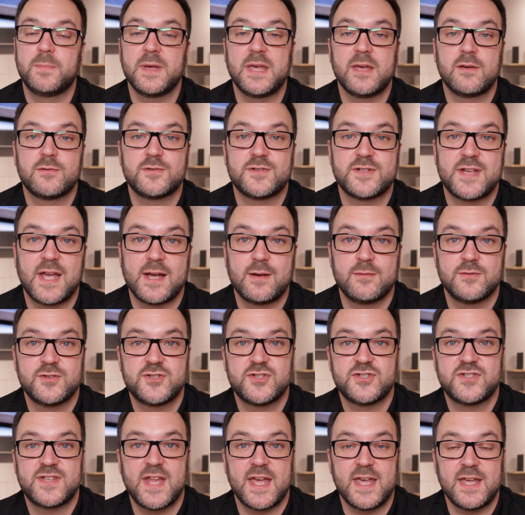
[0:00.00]
Beosound
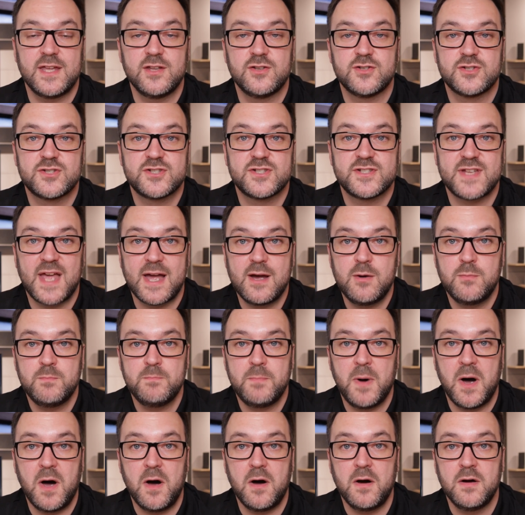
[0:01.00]
Stage
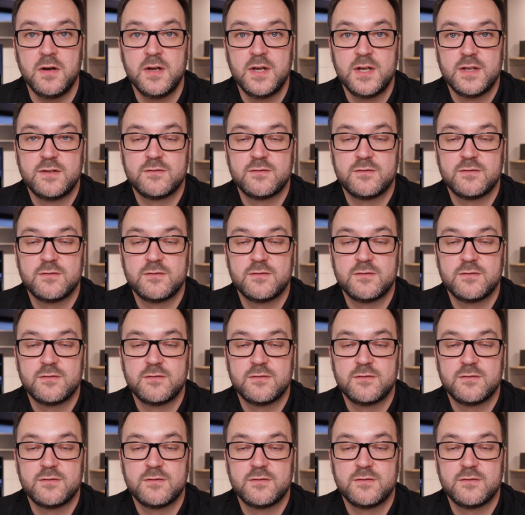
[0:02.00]
soundbar.